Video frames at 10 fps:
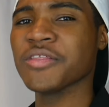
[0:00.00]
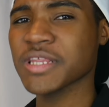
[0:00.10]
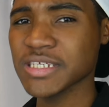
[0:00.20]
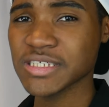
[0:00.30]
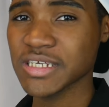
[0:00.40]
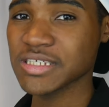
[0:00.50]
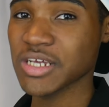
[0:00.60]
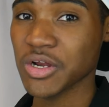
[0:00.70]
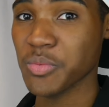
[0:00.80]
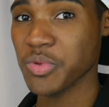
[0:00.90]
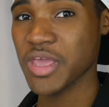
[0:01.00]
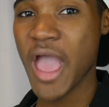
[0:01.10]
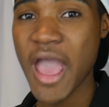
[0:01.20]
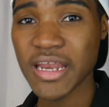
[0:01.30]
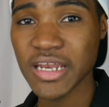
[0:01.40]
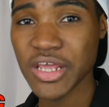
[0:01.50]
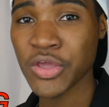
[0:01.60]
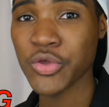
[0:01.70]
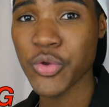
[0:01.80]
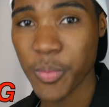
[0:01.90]
This is gonna be
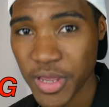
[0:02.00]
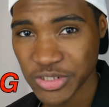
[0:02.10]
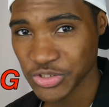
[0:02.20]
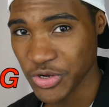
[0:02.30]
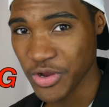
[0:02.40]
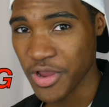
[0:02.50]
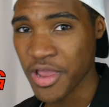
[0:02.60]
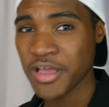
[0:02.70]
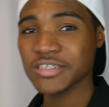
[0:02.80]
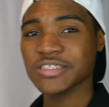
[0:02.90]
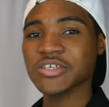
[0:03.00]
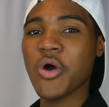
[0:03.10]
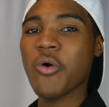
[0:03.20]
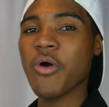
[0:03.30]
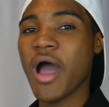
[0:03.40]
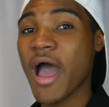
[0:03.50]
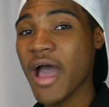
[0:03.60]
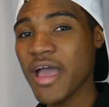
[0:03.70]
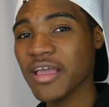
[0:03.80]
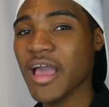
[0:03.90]
editing your picture. So
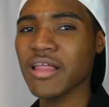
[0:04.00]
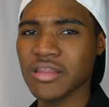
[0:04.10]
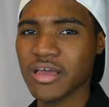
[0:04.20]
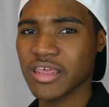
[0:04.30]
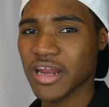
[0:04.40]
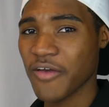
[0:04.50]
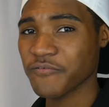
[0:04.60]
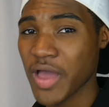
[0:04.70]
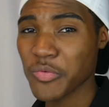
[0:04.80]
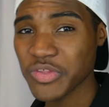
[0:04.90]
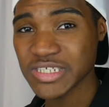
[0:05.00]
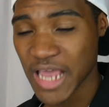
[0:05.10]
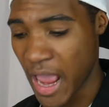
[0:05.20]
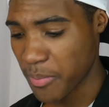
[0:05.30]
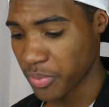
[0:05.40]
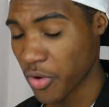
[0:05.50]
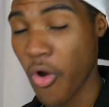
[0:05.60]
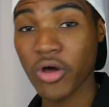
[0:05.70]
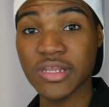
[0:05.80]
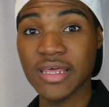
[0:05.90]
I got lucky and I found this app
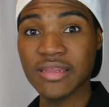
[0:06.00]
called